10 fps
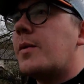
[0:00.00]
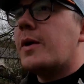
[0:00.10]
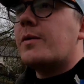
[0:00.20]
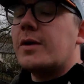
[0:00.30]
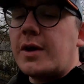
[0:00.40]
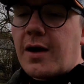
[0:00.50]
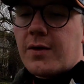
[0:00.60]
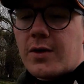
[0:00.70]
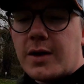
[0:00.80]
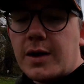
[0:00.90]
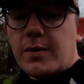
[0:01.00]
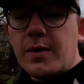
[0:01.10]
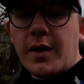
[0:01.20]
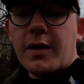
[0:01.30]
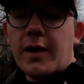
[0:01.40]
But we're going to carry on
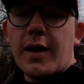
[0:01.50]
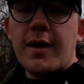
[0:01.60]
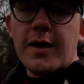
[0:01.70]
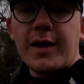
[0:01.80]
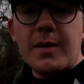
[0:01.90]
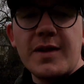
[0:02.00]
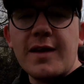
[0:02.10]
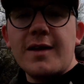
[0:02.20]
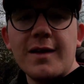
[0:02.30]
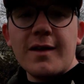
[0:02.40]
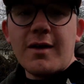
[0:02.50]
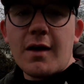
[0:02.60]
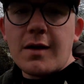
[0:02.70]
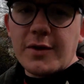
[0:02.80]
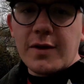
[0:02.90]
now. I keep saying
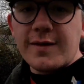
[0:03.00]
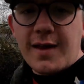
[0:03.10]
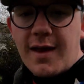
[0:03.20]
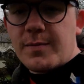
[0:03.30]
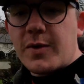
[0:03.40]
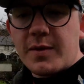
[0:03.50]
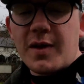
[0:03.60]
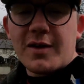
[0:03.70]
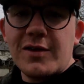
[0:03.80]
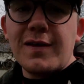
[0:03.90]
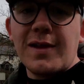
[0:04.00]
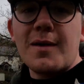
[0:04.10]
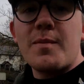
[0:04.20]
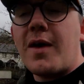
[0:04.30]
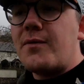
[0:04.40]
Llanbethery is the end, but it's actually
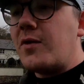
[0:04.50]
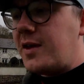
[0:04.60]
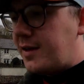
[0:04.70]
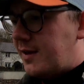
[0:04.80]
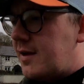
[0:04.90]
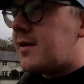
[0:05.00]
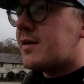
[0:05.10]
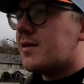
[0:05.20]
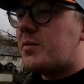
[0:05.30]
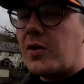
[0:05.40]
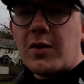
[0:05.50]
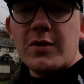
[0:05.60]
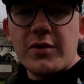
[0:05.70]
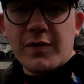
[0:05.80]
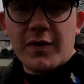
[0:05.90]
Llanbethery, so
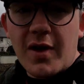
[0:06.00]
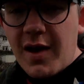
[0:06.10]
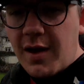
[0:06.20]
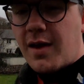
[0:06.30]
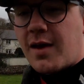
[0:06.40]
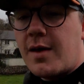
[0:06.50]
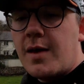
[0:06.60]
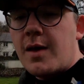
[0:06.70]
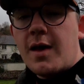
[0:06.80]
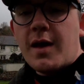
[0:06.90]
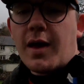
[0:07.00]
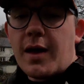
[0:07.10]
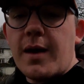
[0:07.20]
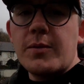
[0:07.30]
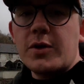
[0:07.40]
apologies for that.
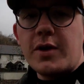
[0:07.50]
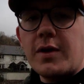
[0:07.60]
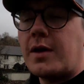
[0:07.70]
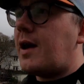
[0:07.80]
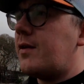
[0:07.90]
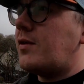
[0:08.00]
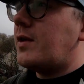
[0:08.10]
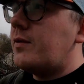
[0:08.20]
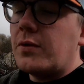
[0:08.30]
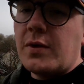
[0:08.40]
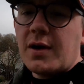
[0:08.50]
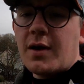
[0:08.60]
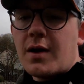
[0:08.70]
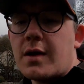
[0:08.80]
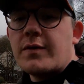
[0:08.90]
We're going to carry on now from
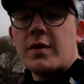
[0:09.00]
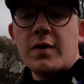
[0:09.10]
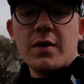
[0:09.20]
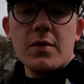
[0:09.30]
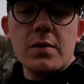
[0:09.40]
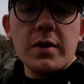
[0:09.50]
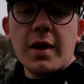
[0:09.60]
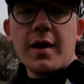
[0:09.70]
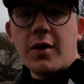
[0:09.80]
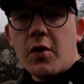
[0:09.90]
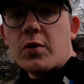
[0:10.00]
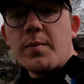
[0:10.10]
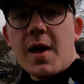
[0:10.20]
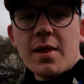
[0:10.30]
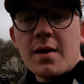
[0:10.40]
Llanbethery to the old
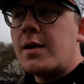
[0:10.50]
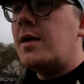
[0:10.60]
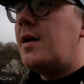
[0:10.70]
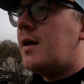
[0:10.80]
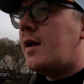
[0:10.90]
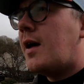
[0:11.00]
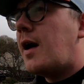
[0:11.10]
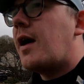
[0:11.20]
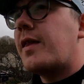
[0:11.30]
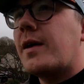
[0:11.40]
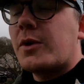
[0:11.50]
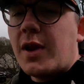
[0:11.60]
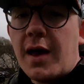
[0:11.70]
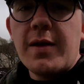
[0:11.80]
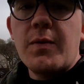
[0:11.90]
corn mill, and then we're
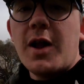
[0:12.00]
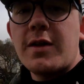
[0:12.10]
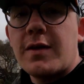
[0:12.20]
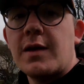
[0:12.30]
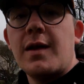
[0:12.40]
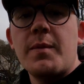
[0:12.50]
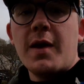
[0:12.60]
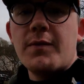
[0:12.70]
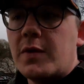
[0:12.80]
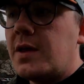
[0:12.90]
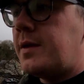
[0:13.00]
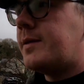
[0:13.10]
going to head west to Llanbethery.